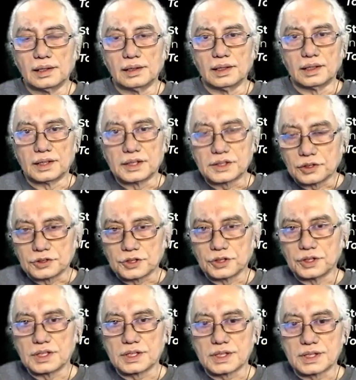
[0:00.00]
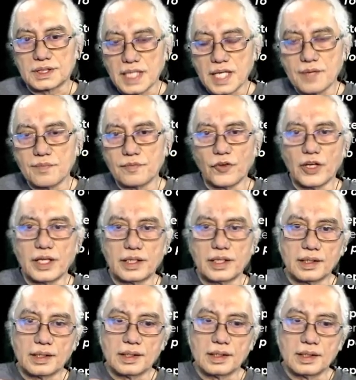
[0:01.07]
It is also the same with
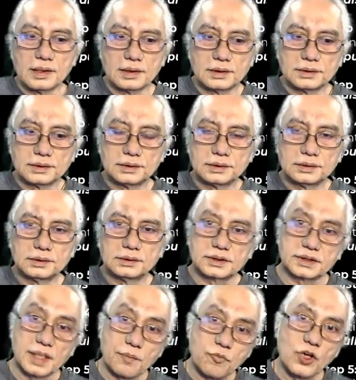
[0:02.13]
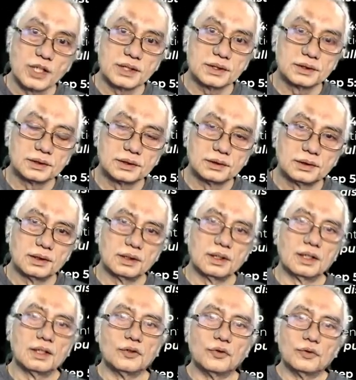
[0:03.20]
step 1,
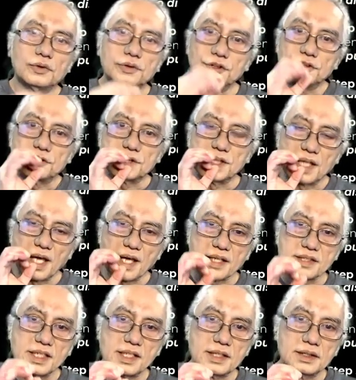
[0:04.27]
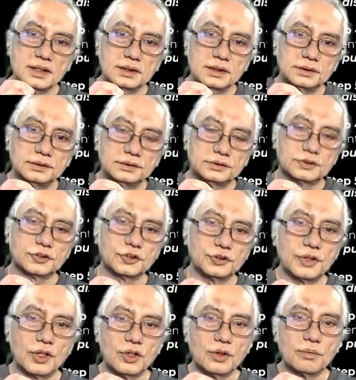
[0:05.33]
using exhale through
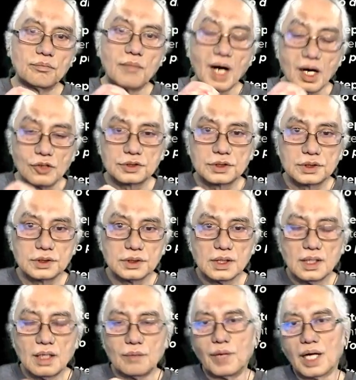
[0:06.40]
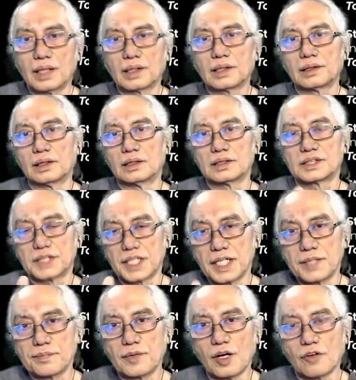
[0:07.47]
your mouth, but the
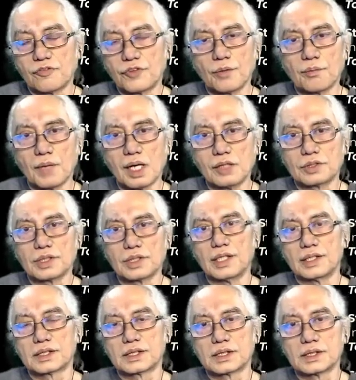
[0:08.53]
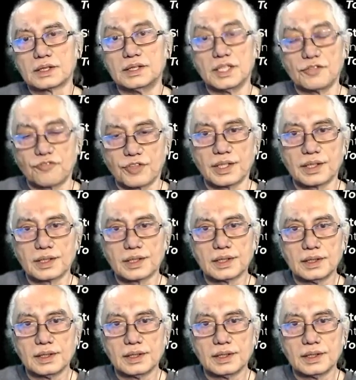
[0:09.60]
shape of your mouth is different.